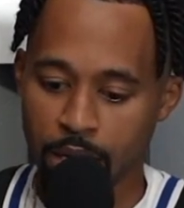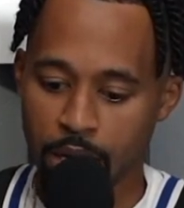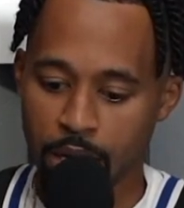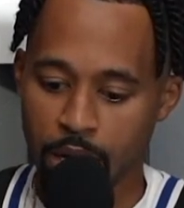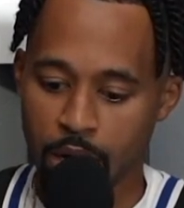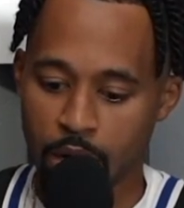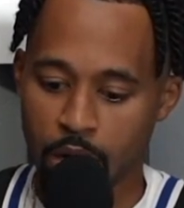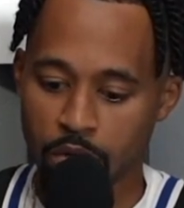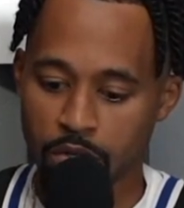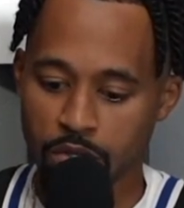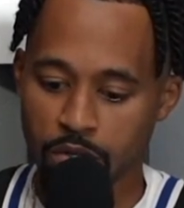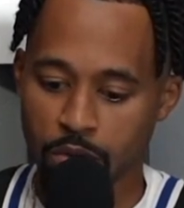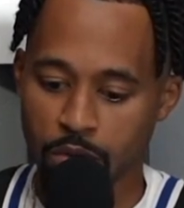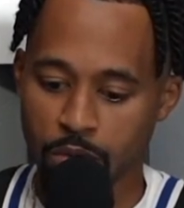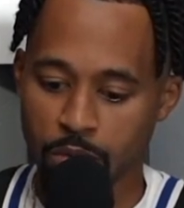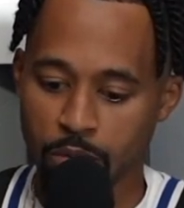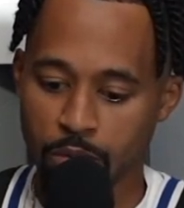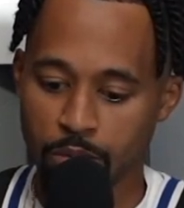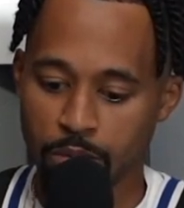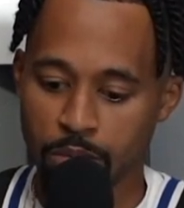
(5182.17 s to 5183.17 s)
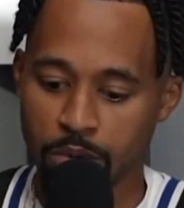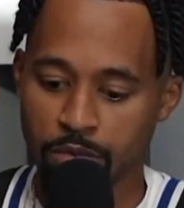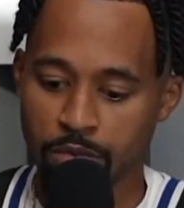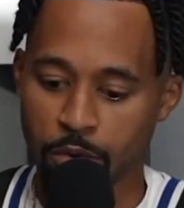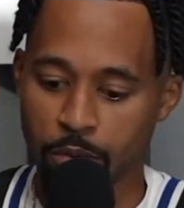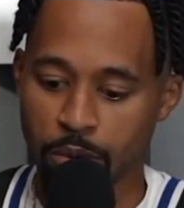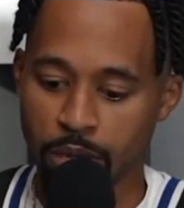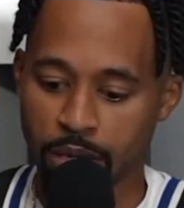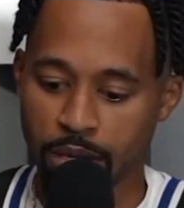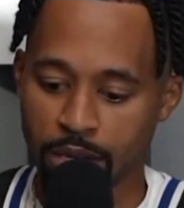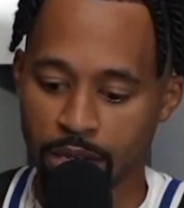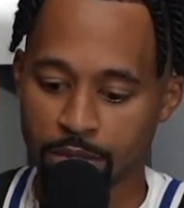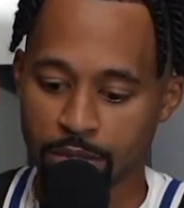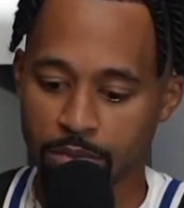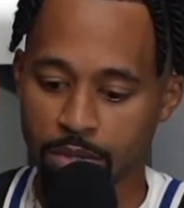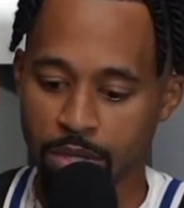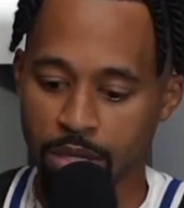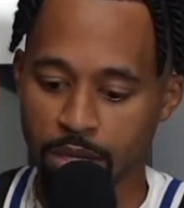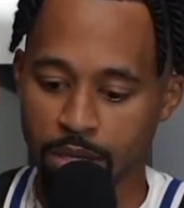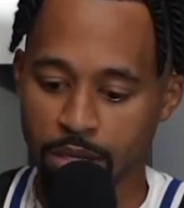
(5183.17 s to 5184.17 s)
Also, before we end, I just
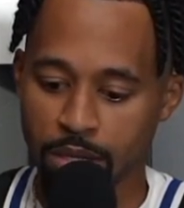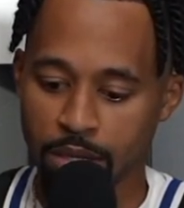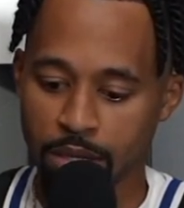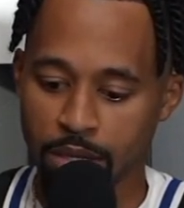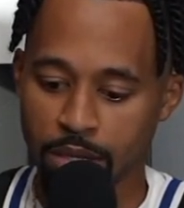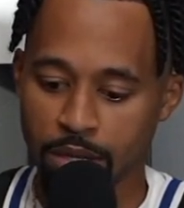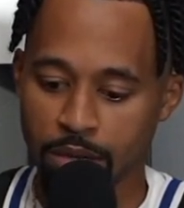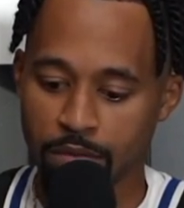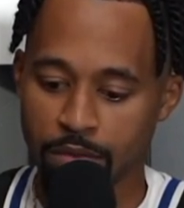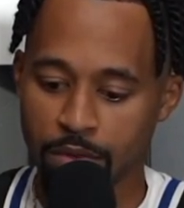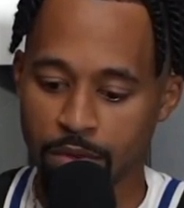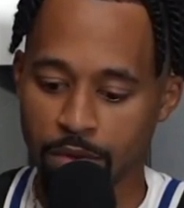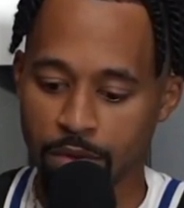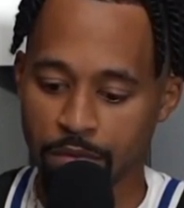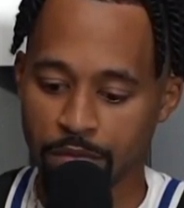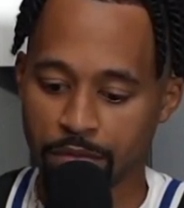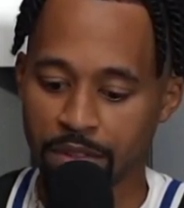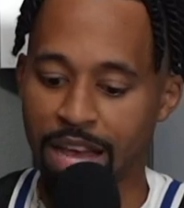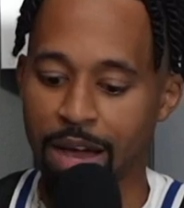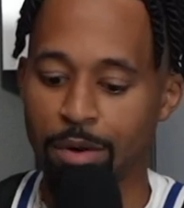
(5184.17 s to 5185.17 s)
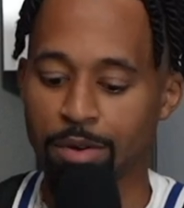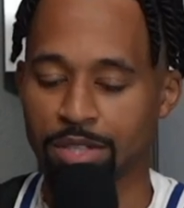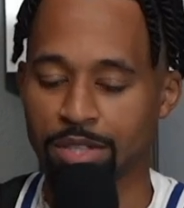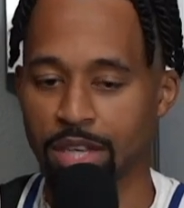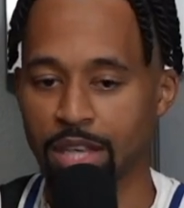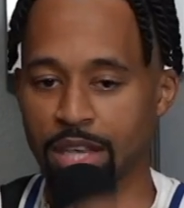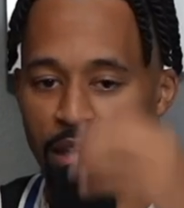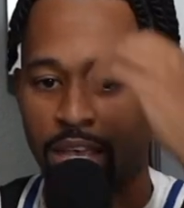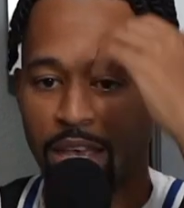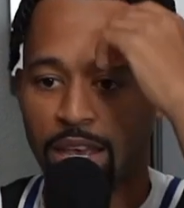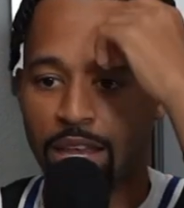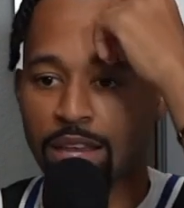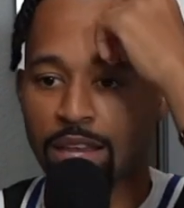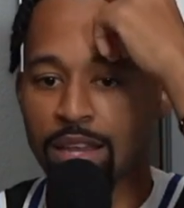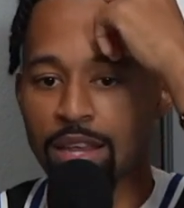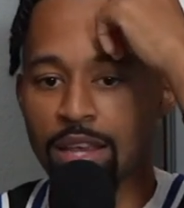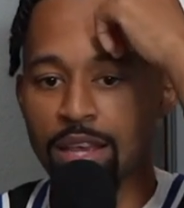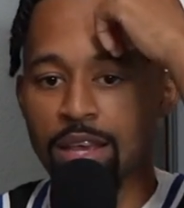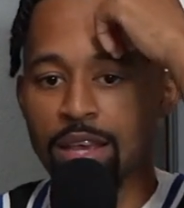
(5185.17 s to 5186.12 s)
want to give you your flowers again.